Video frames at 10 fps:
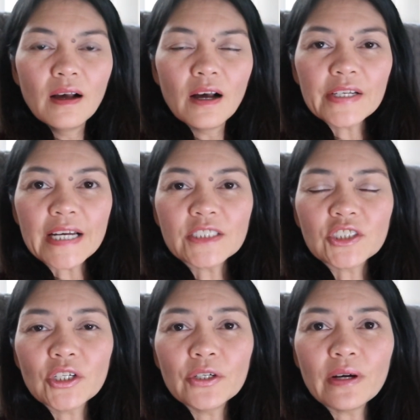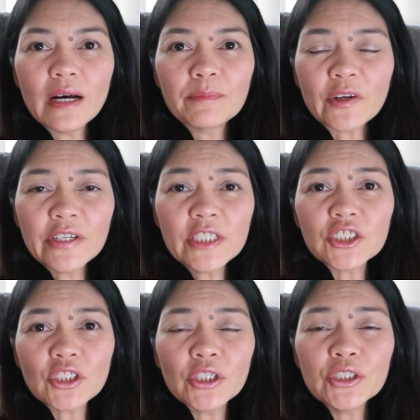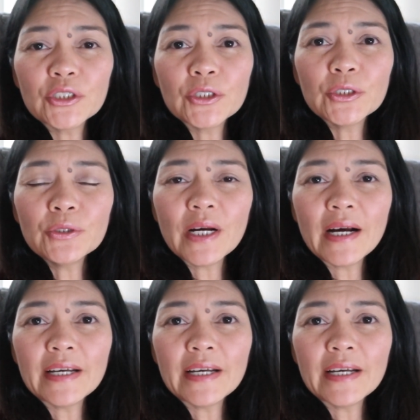Okay, so I'm going to show you